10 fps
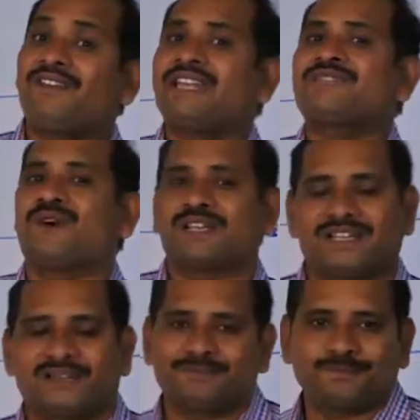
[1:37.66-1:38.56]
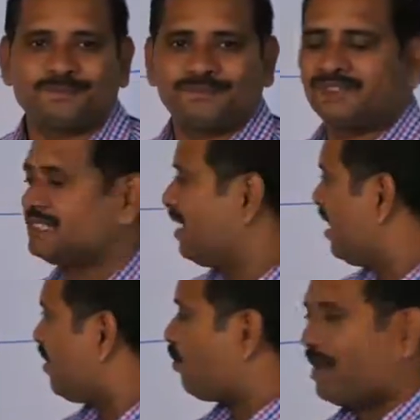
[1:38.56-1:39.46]
one is water.
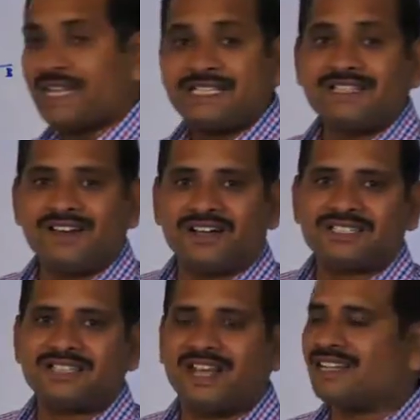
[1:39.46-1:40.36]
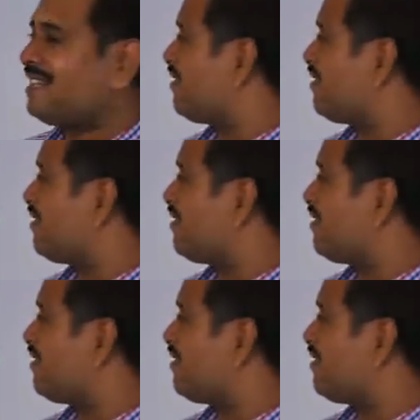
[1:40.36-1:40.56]
One is glass, another